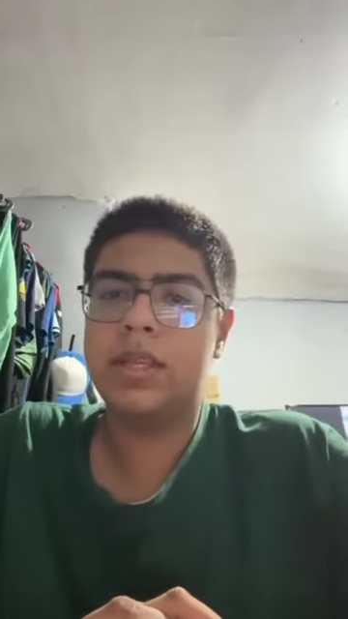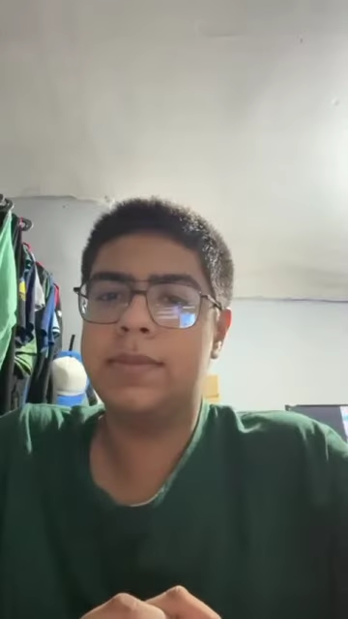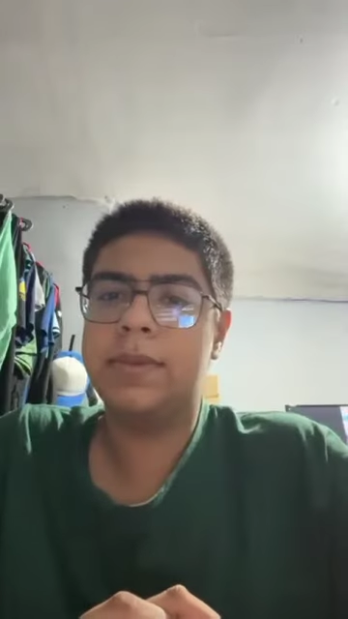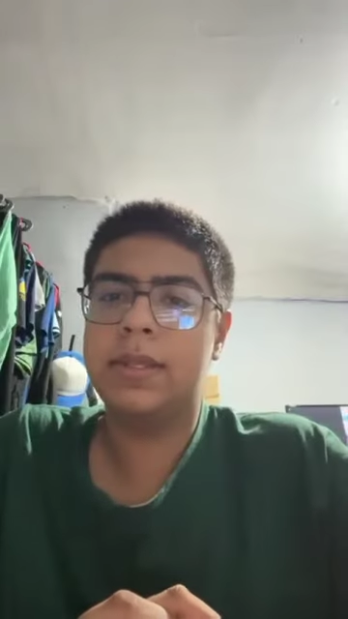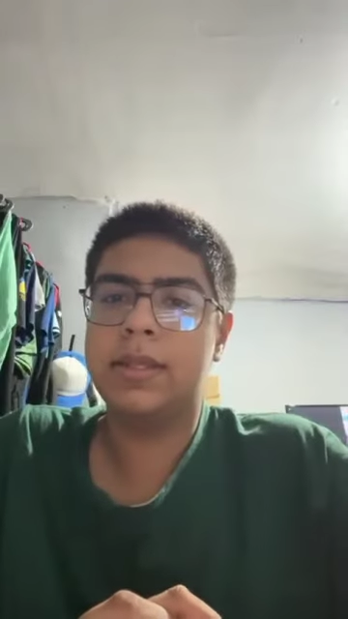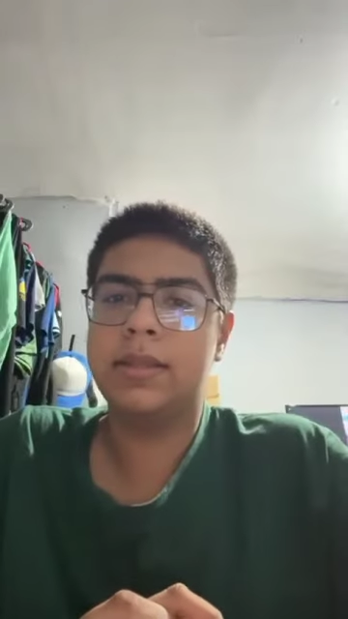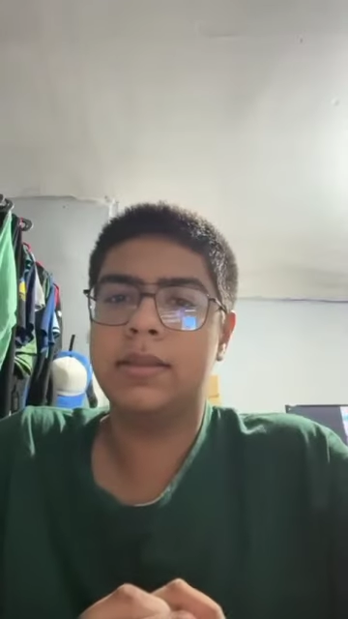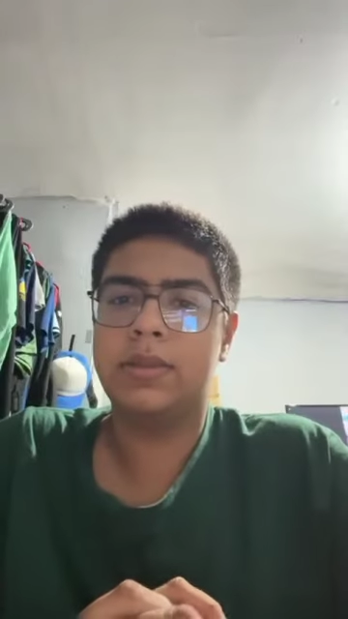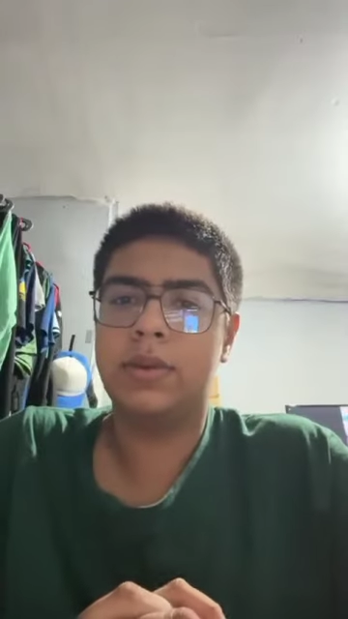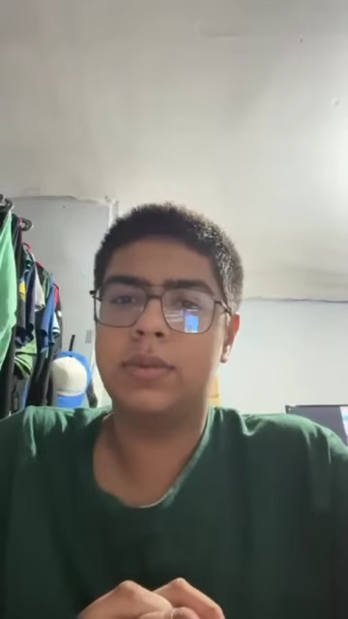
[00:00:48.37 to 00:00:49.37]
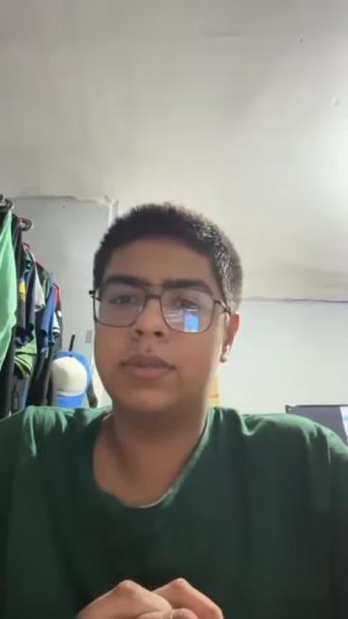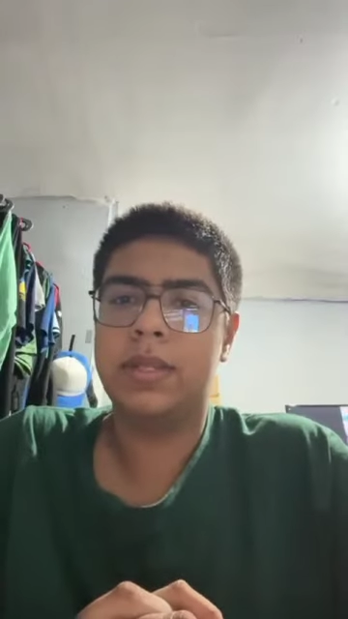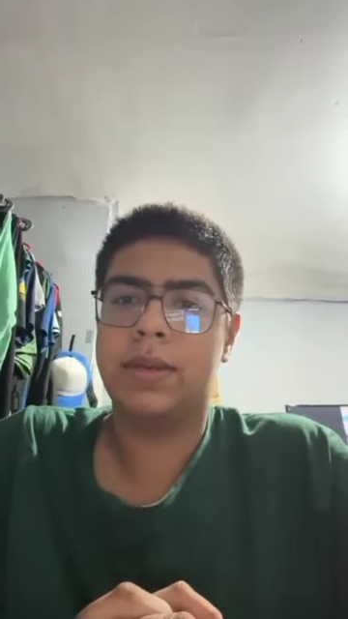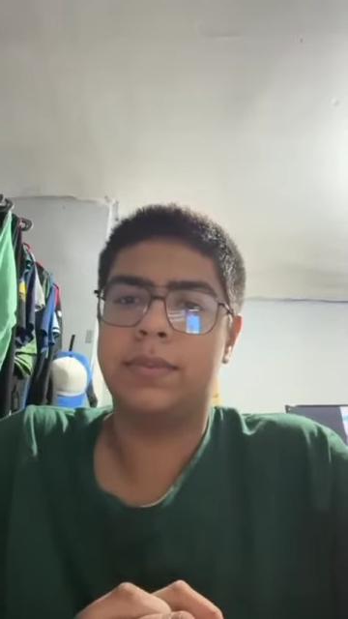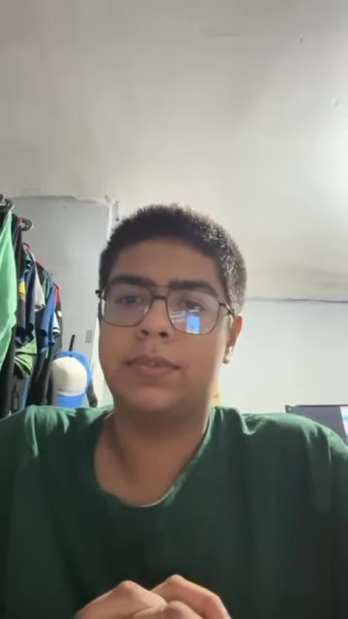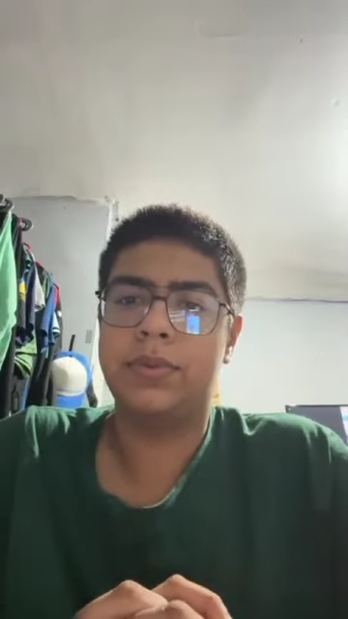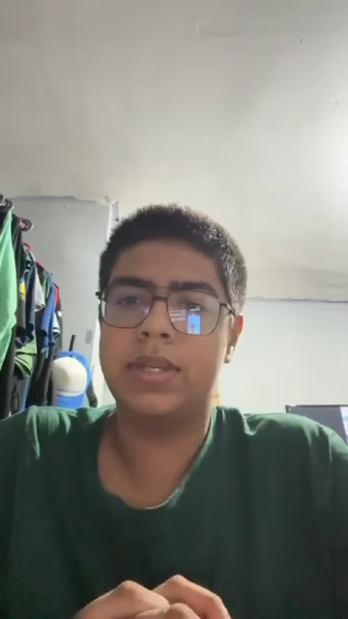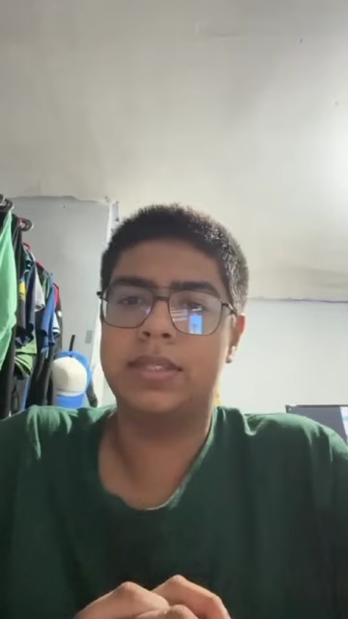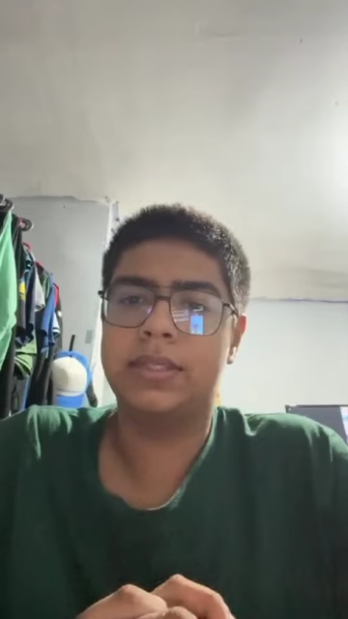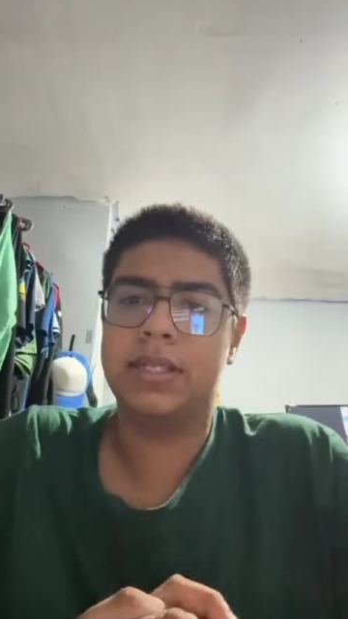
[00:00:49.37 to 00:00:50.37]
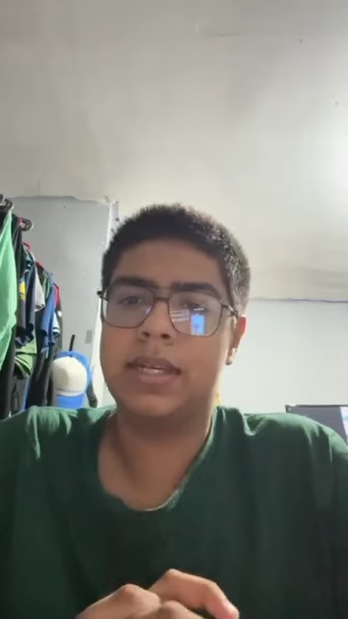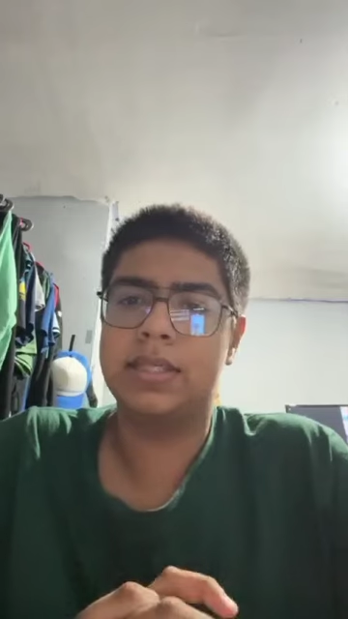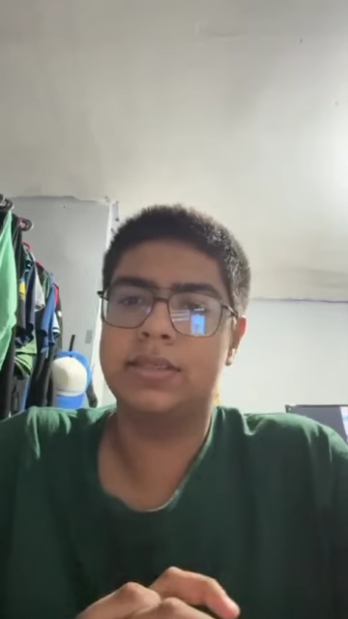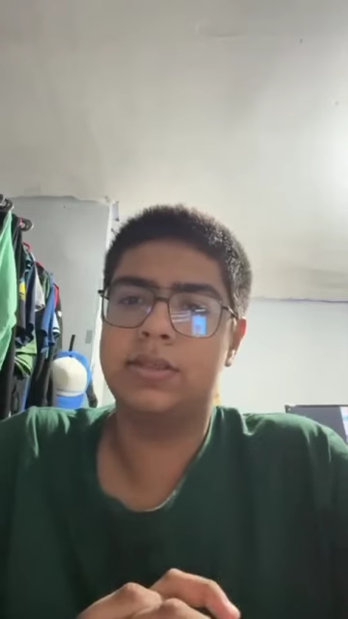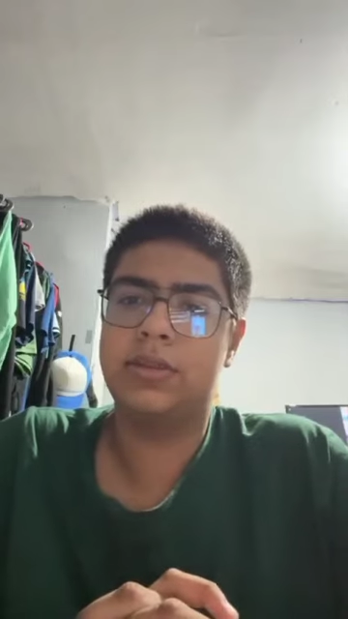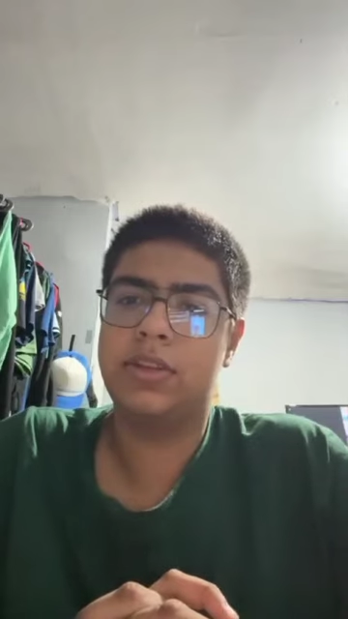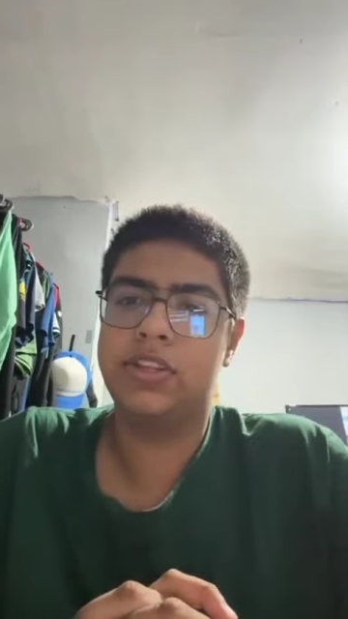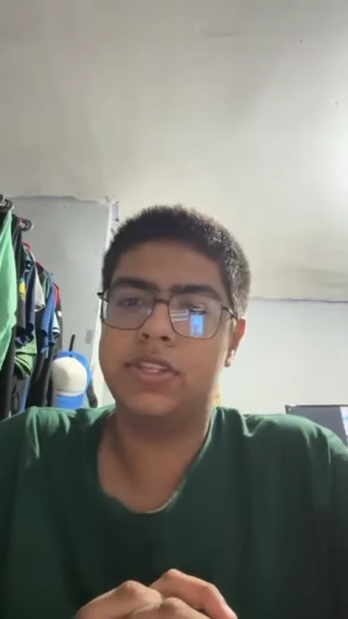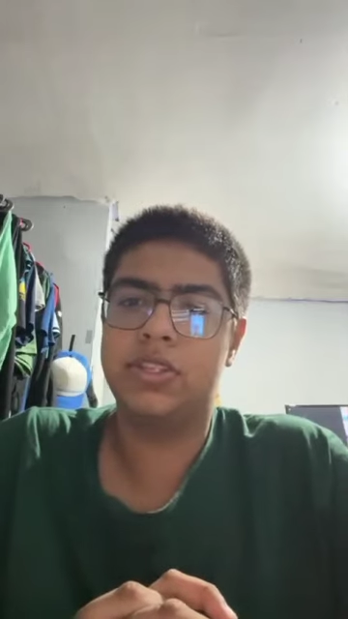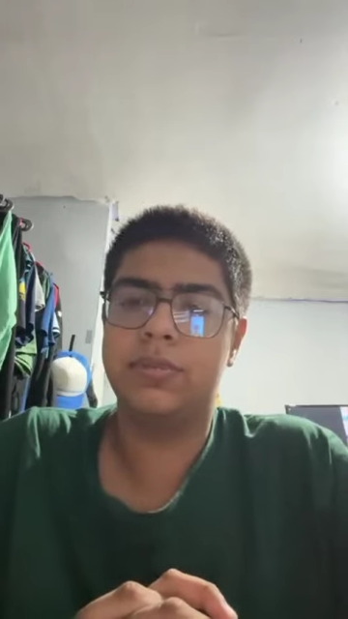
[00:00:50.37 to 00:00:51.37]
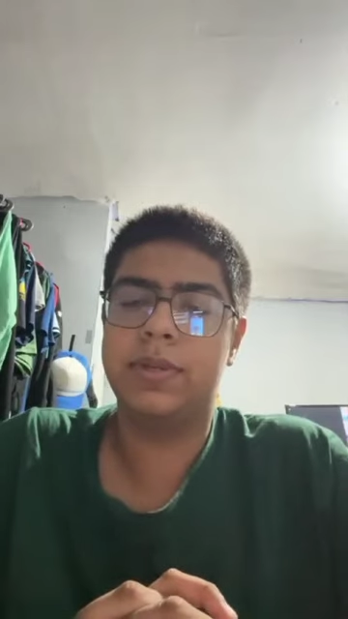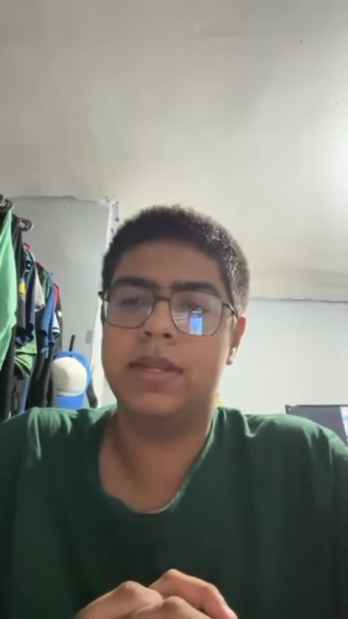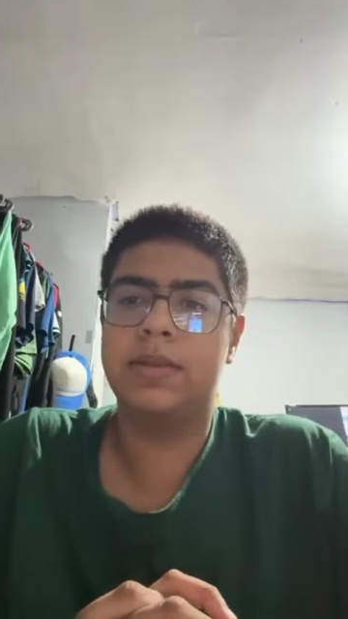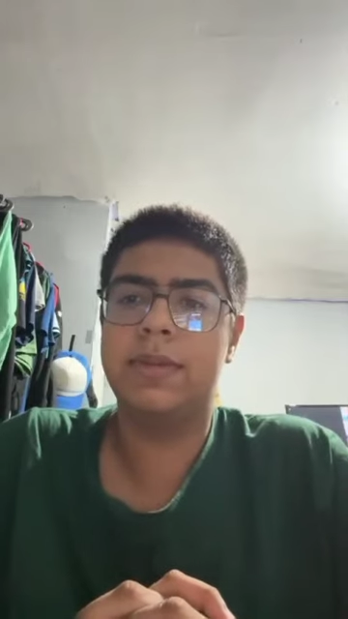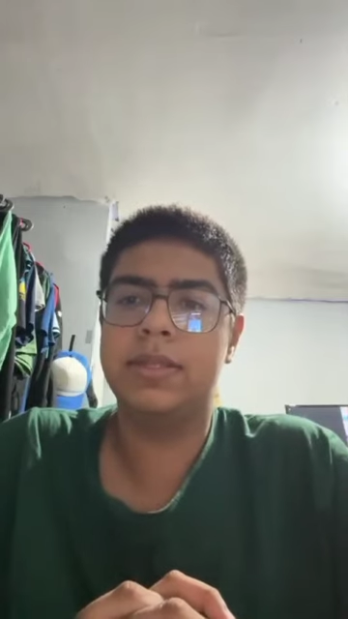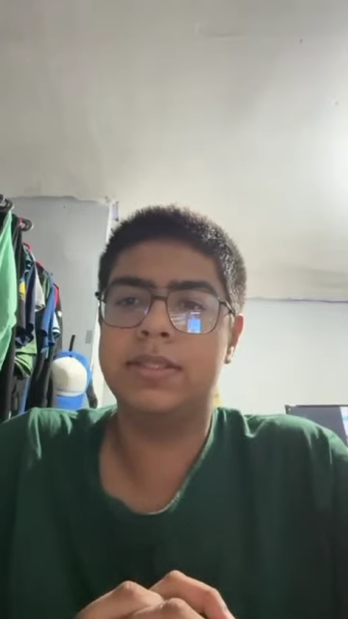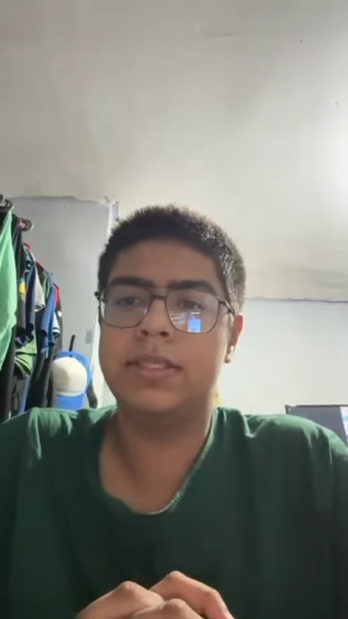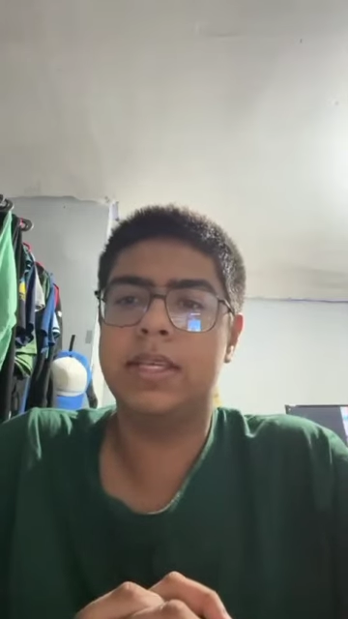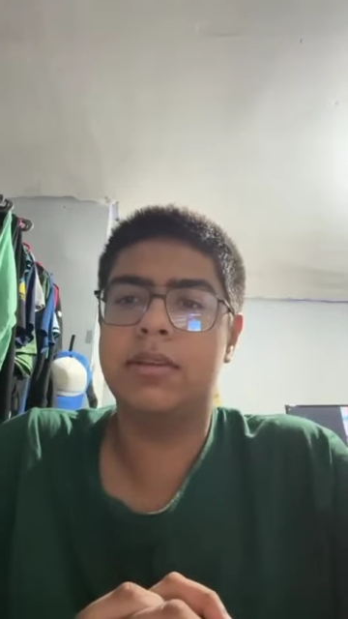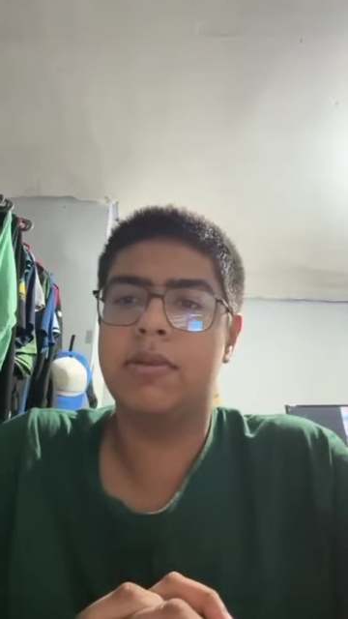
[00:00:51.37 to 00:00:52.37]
even though the projectile has no initial vertical velocity,